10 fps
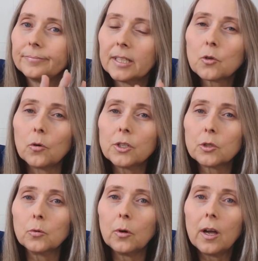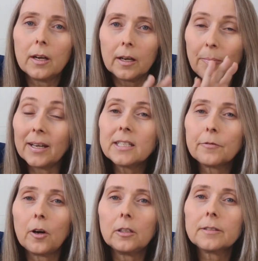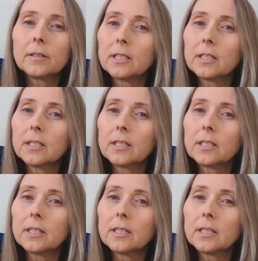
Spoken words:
it's going to, by default,